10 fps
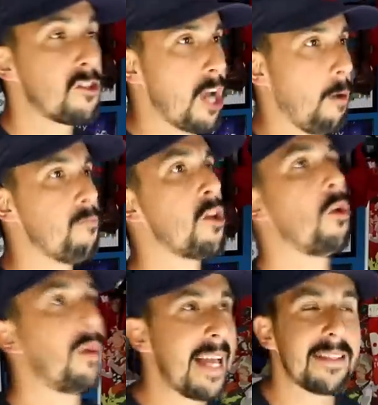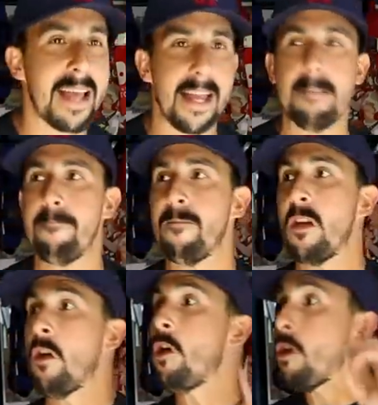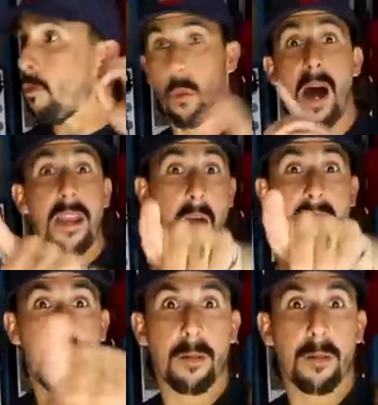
So with that said, Whatnot came